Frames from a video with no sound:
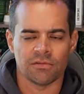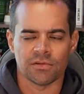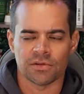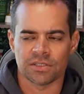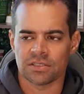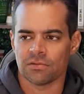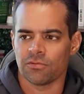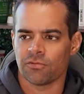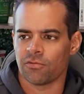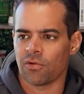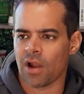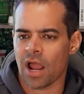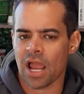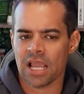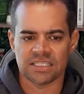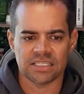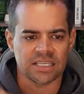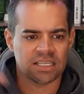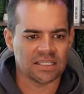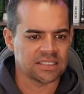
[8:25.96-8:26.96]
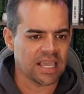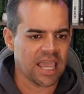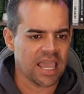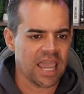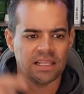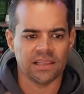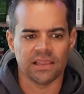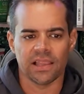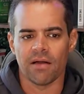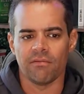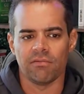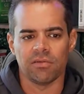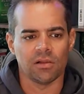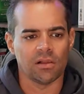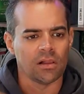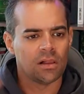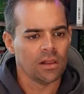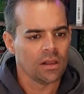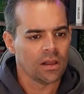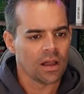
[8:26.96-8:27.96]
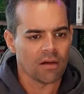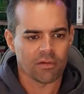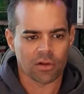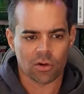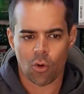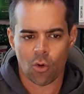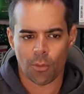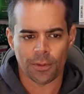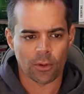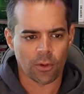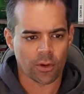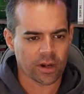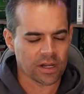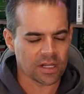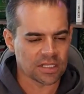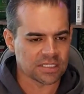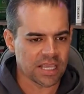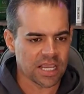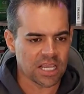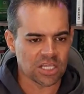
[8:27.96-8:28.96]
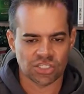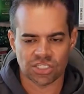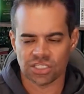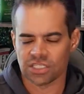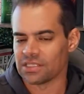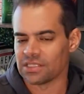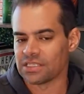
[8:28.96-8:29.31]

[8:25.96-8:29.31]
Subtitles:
rising into any level of a corporate organization,